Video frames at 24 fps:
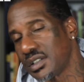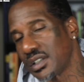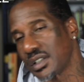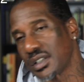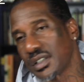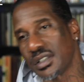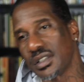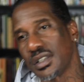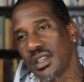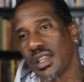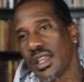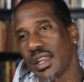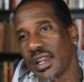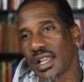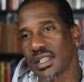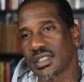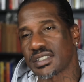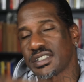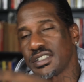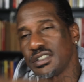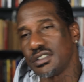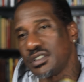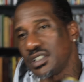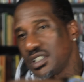nigga, and I
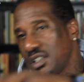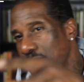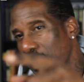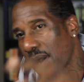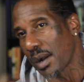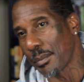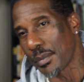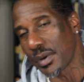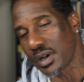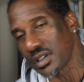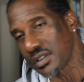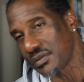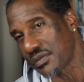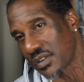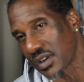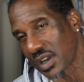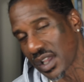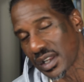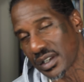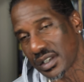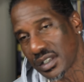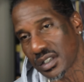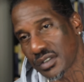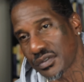still need my money for
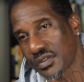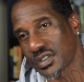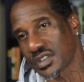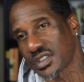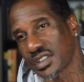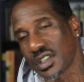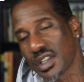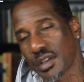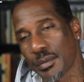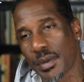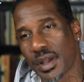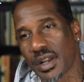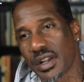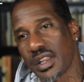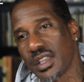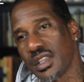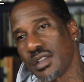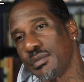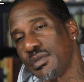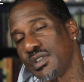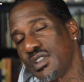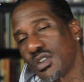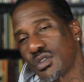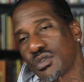that, nigga, for saying my
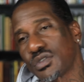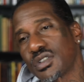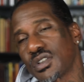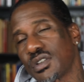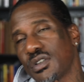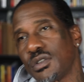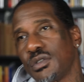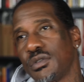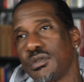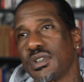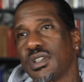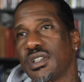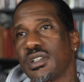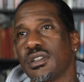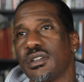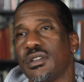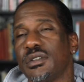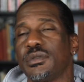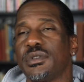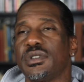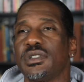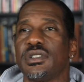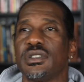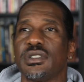name in your song, nigga,
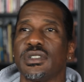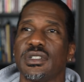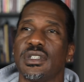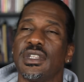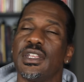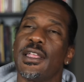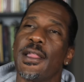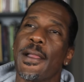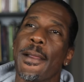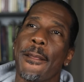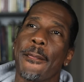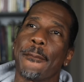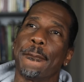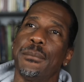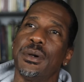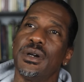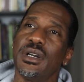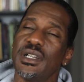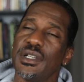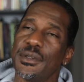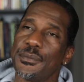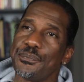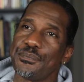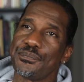on hood.
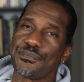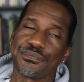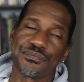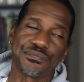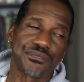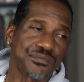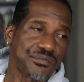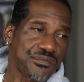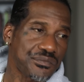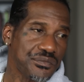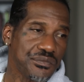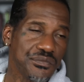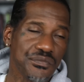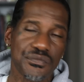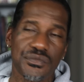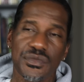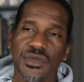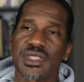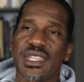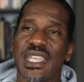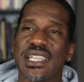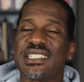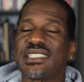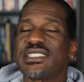But
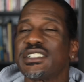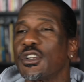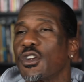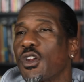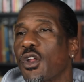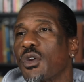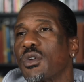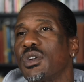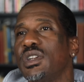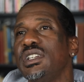they steal our